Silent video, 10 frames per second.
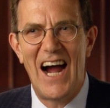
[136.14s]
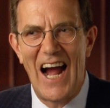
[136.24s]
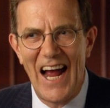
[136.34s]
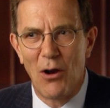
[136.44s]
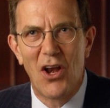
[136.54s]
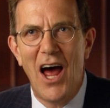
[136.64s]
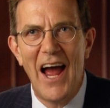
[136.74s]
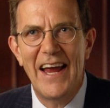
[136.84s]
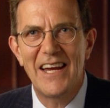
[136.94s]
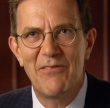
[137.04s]
I'll
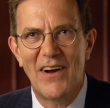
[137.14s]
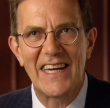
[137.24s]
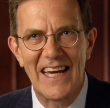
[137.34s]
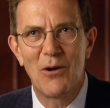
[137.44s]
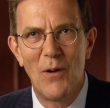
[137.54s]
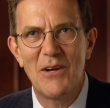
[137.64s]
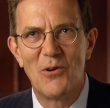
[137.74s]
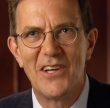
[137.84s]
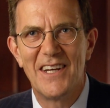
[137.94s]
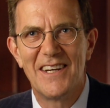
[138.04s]
lie if I can get away
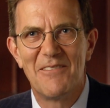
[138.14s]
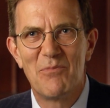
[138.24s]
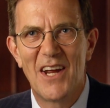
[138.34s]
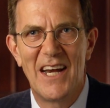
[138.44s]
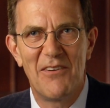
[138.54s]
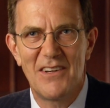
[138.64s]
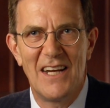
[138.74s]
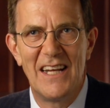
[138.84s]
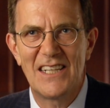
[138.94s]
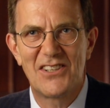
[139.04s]
with it.
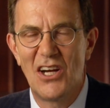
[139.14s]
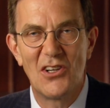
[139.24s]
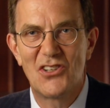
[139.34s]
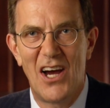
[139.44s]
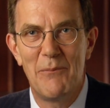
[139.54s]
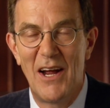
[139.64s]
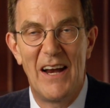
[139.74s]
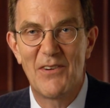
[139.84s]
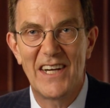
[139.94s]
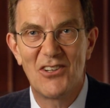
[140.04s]
And that's the only time I
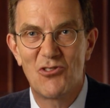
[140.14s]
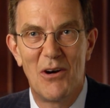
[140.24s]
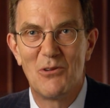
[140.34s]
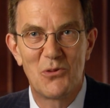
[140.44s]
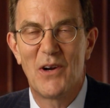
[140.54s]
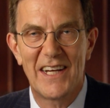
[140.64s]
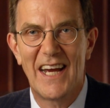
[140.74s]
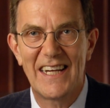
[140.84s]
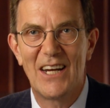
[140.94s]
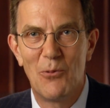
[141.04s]
ever get in trouble is when I
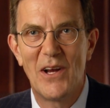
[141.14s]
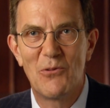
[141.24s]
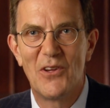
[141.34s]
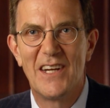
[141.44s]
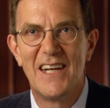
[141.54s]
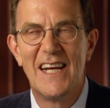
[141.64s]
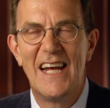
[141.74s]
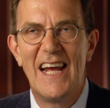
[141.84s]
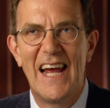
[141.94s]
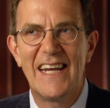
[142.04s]
can't get away with it.
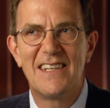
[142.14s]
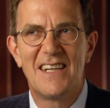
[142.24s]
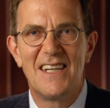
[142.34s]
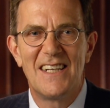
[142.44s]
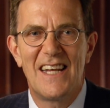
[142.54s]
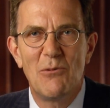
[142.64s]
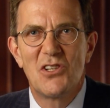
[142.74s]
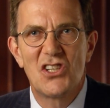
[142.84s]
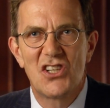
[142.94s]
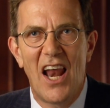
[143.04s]
And that
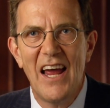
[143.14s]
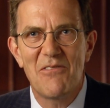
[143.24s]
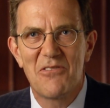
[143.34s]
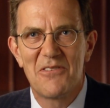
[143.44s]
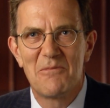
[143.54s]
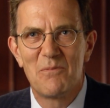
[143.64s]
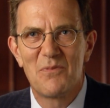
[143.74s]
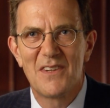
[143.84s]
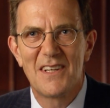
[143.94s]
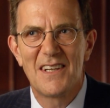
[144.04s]
was his life
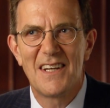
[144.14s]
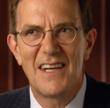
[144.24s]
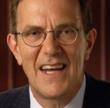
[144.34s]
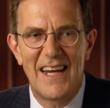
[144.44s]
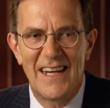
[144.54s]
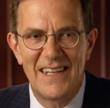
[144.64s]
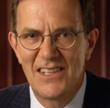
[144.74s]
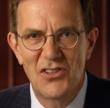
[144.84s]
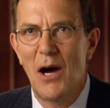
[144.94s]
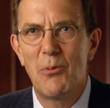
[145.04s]
and
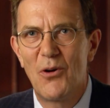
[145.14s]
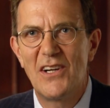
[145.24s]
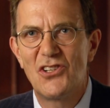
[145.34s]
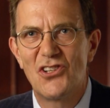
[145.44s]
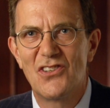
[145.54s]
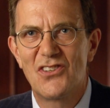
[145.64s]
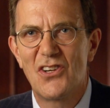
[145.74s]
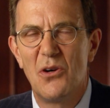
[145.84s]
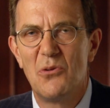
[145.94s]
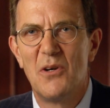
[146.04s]
his operation.
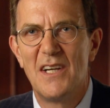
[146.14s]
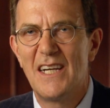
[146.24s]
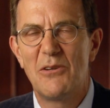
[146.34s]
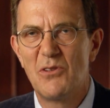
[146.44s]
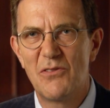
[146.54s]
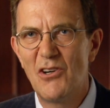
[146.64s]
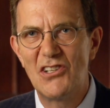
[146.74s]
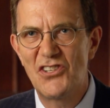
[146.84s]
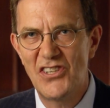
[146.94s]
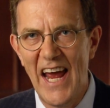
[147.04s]
So it was a very
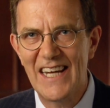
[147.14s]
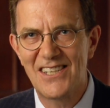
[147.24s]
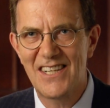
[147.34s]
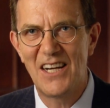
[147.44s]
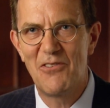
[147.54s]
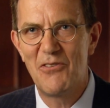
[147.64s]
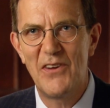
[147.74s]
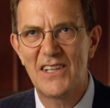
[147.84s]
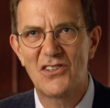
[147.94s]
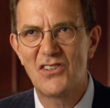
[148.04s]
sad state of
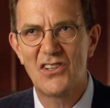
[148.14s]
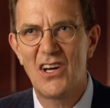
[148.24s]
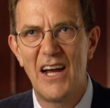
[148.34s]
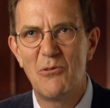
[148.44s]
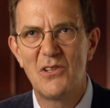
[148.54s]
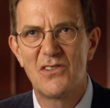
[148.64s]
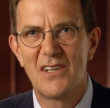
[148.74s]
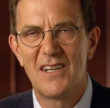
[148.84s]
affairs because the guy was